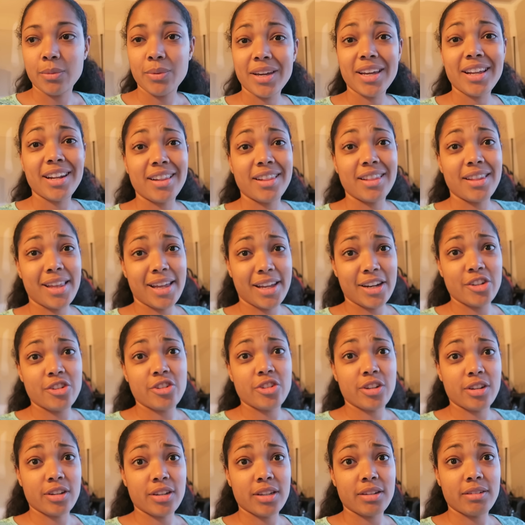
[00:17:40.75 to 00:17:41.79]
We got a lot
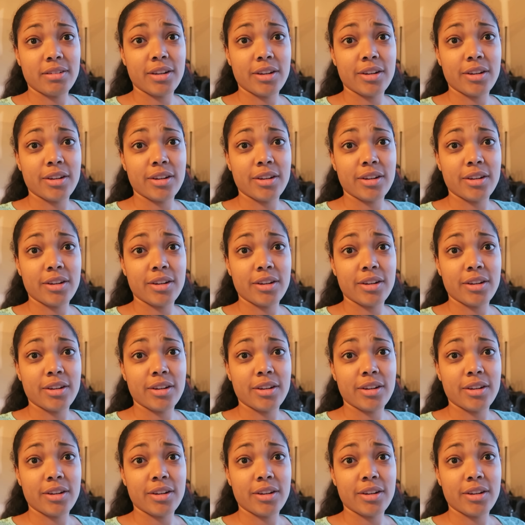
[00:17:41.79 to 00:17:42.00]
of junk in